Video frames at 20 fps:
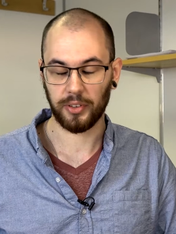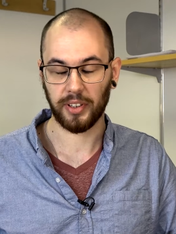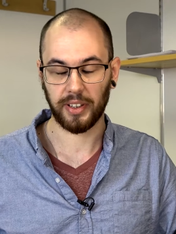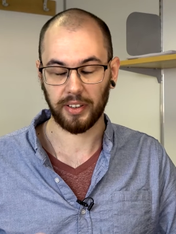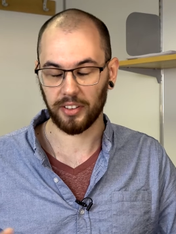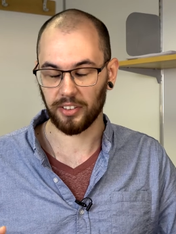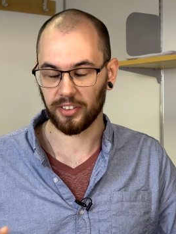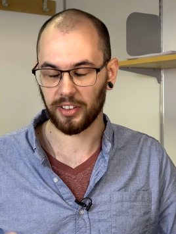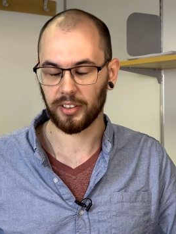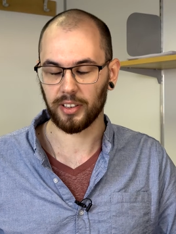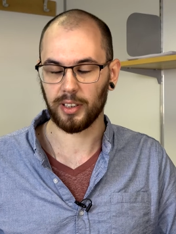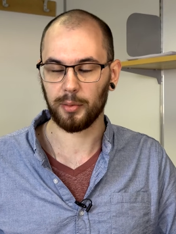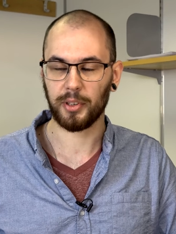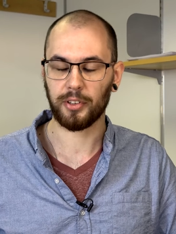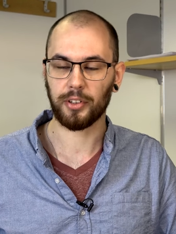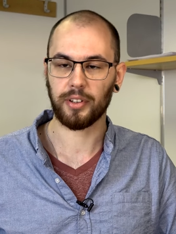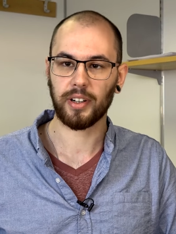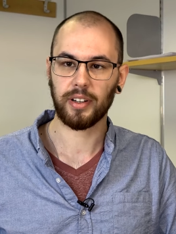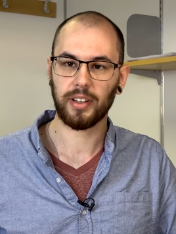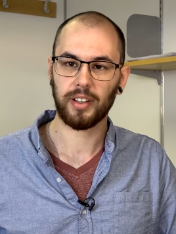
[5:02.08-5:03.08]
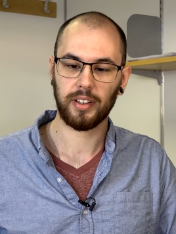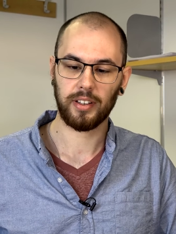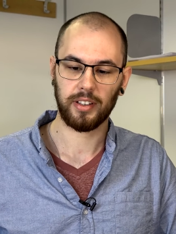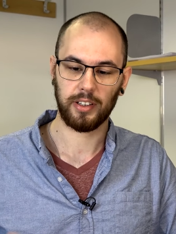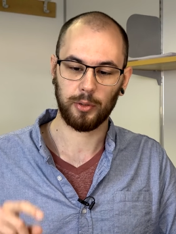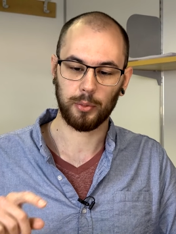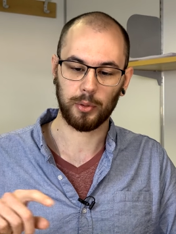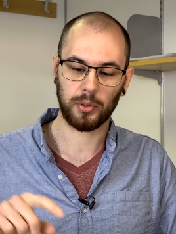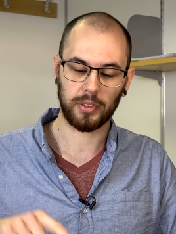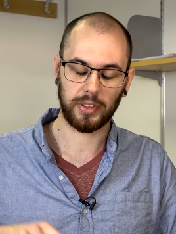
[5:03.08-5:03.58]
you take a single image,
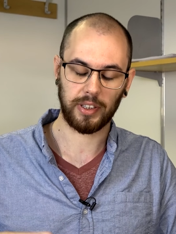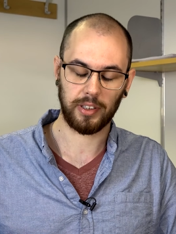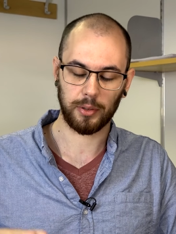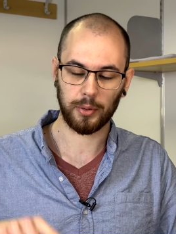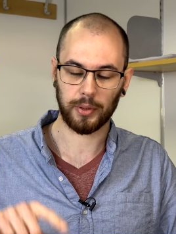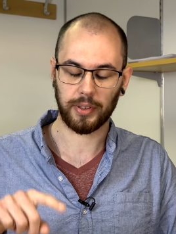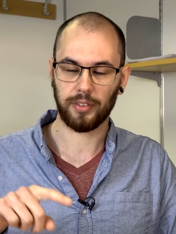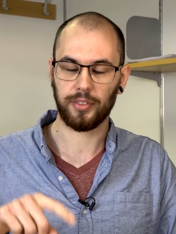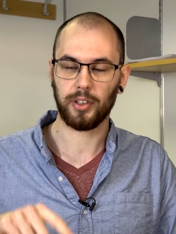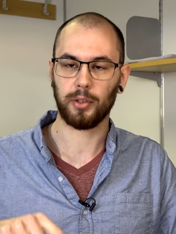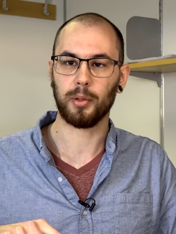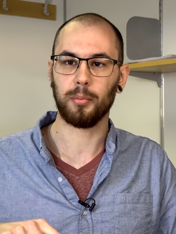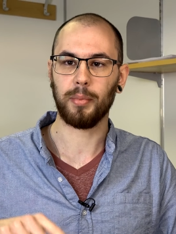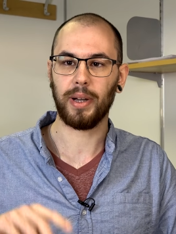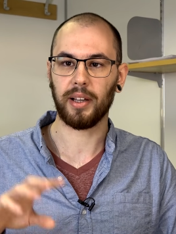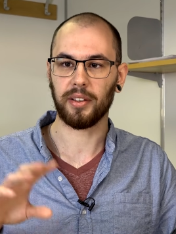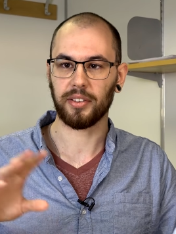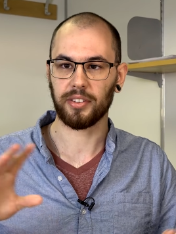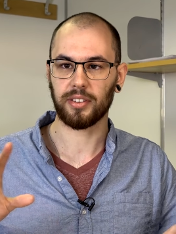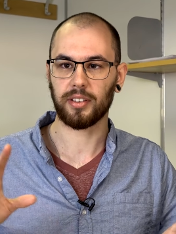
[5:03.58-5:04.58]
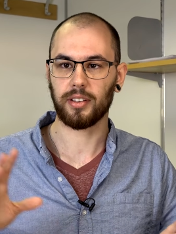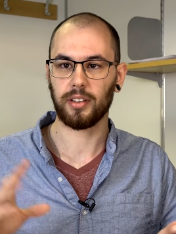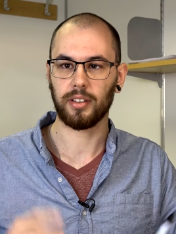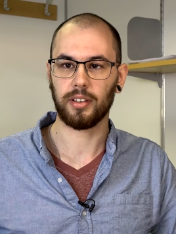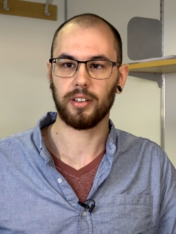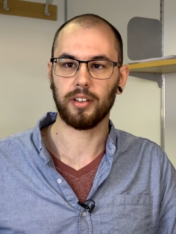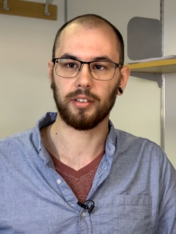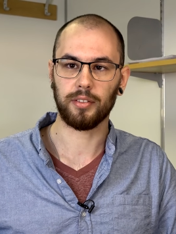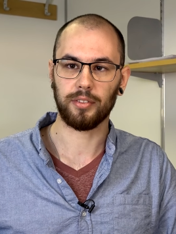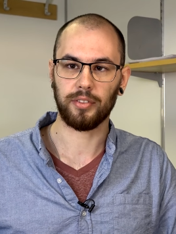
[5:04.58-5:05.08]
it will, it will give you a mask
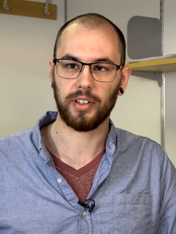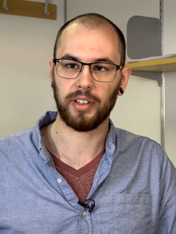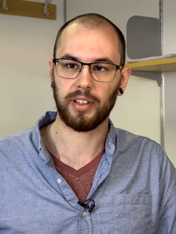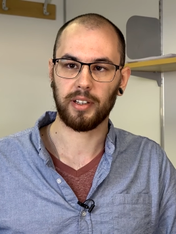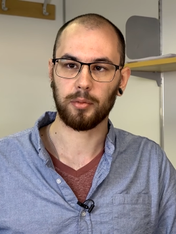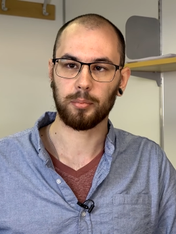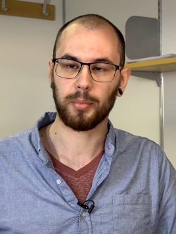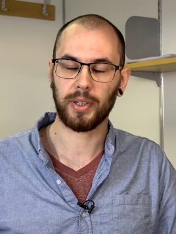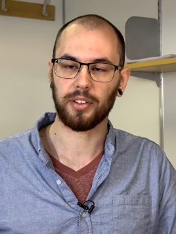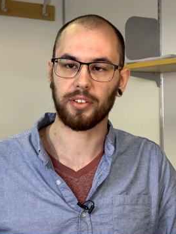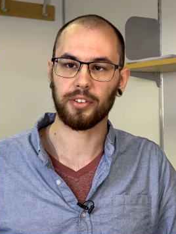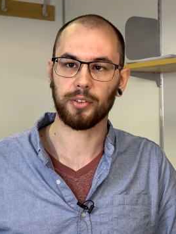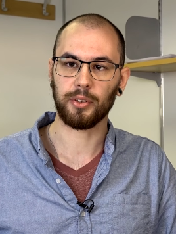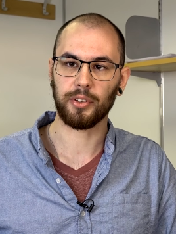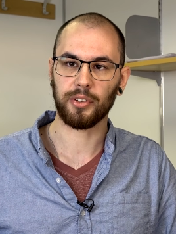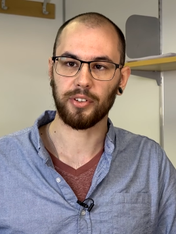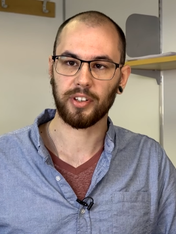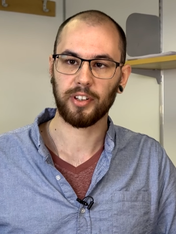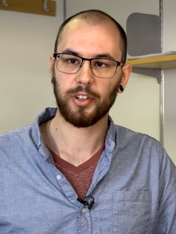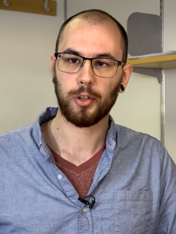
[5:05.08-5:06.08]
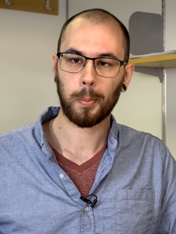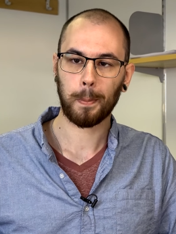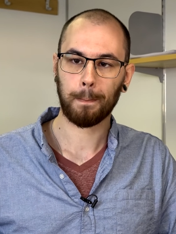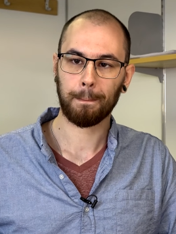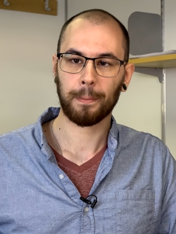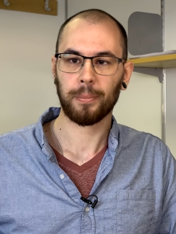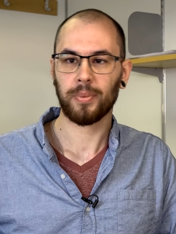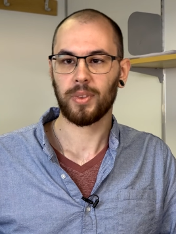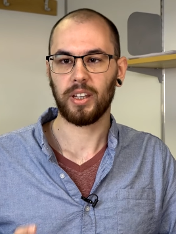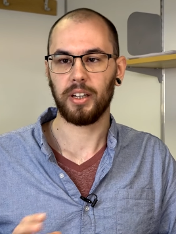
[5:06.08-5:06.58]
of uh, pixels
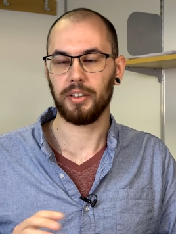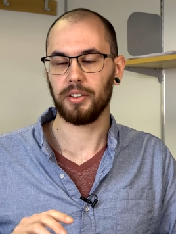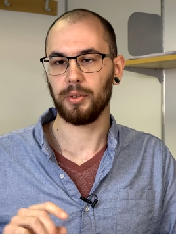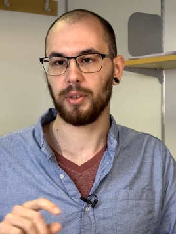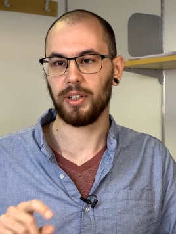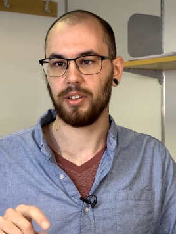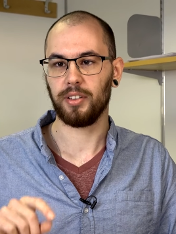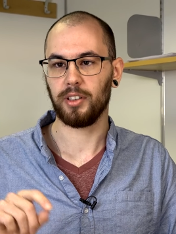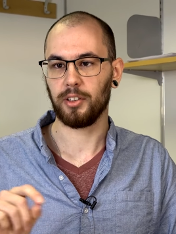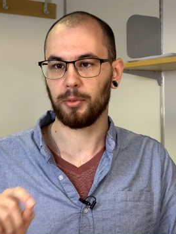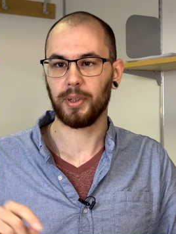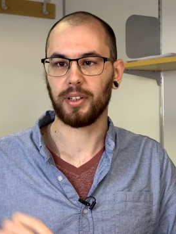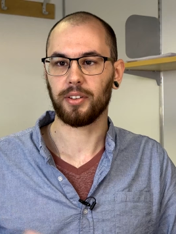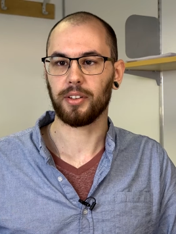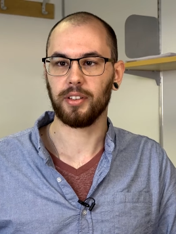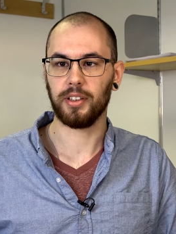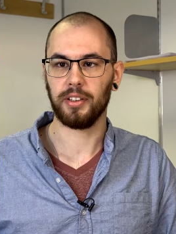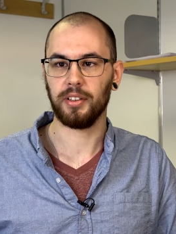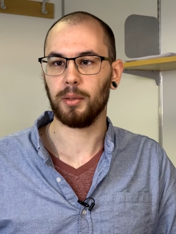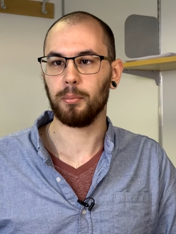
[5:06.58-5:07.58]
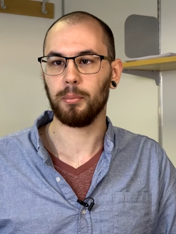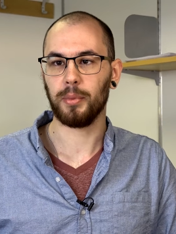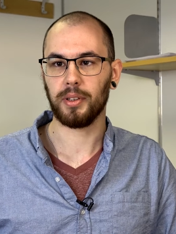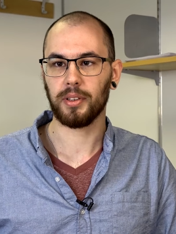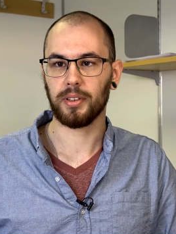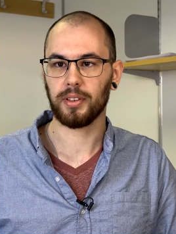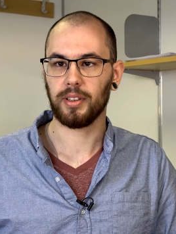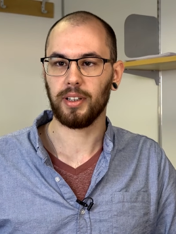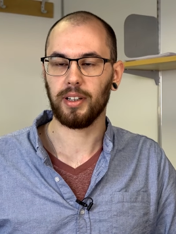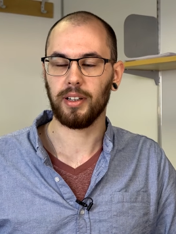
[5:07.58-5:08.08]
and you give each pixel a
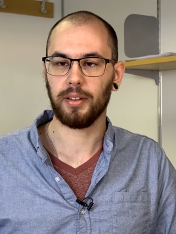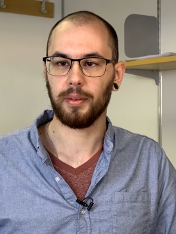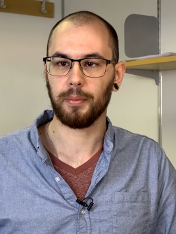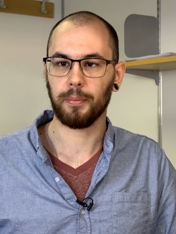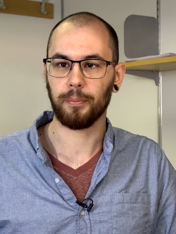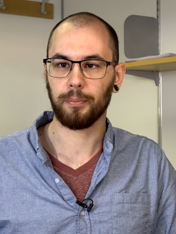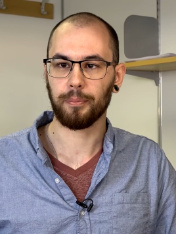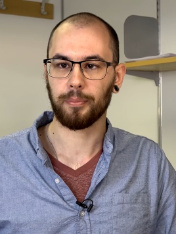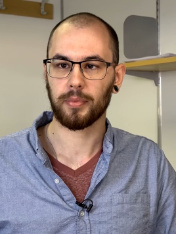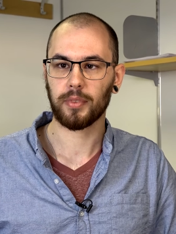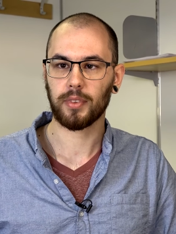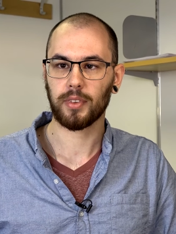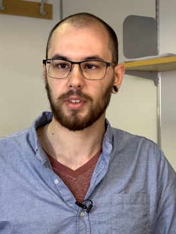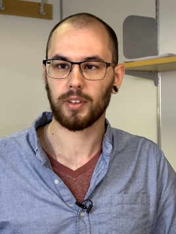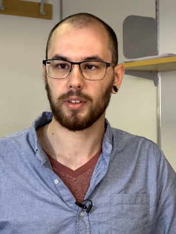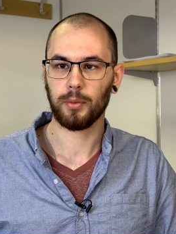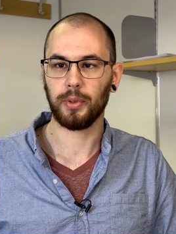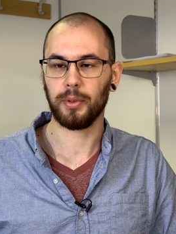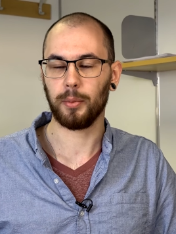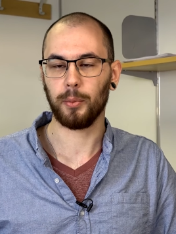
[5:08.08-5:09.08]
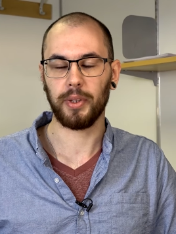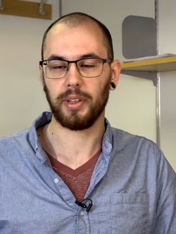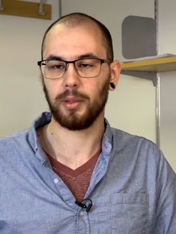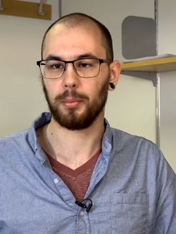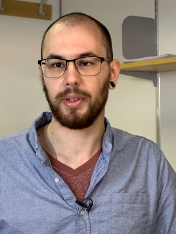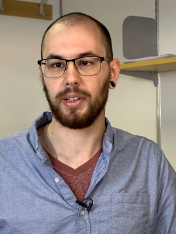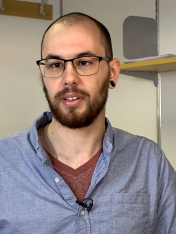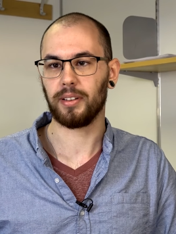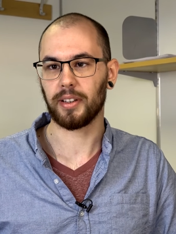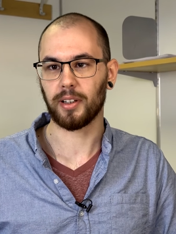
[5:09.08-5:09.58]
number, um, with, with, it
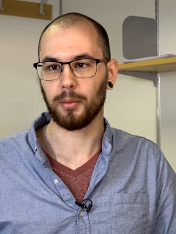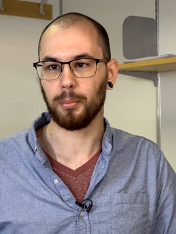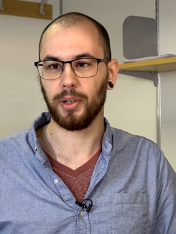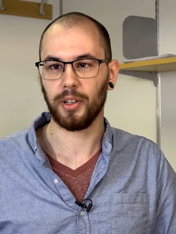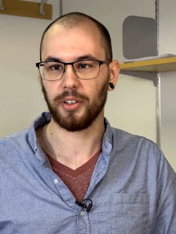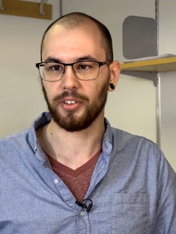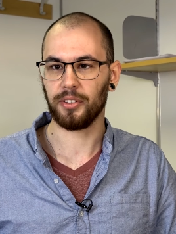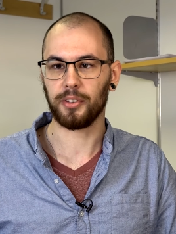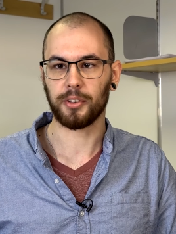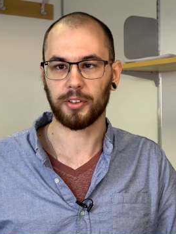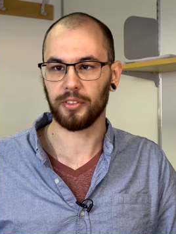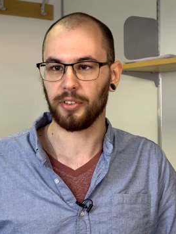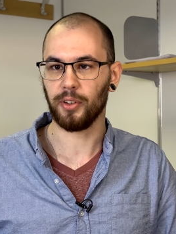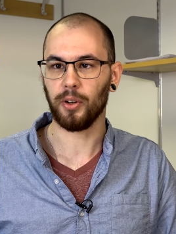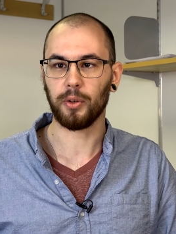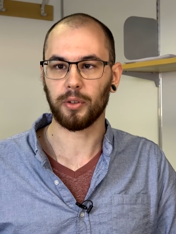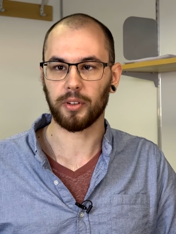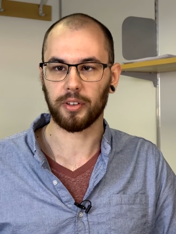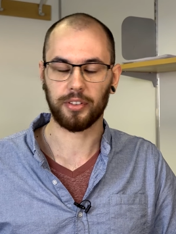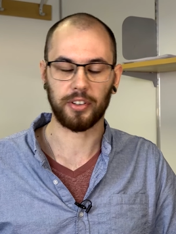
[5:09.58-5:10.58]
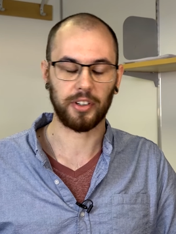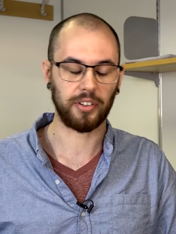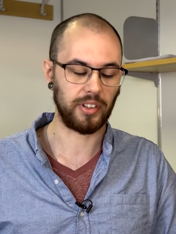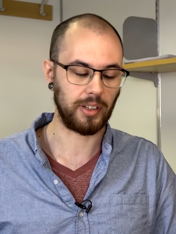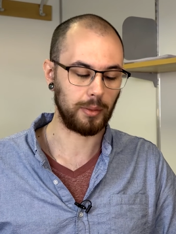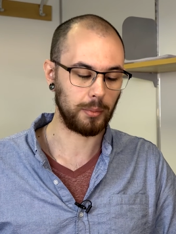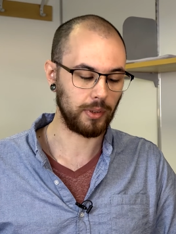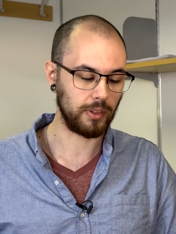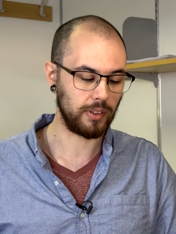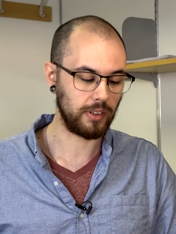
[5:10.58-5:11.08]
being like a person or a dog, for
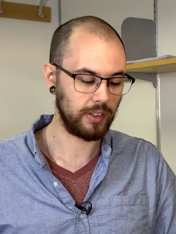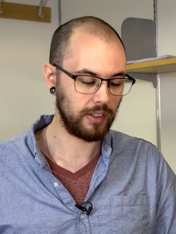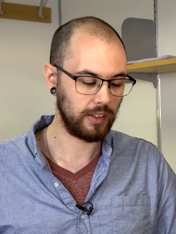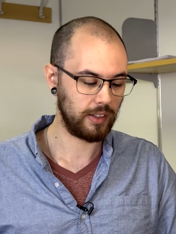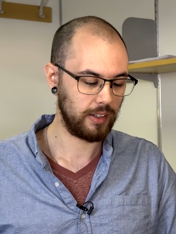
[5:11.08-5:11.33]
example.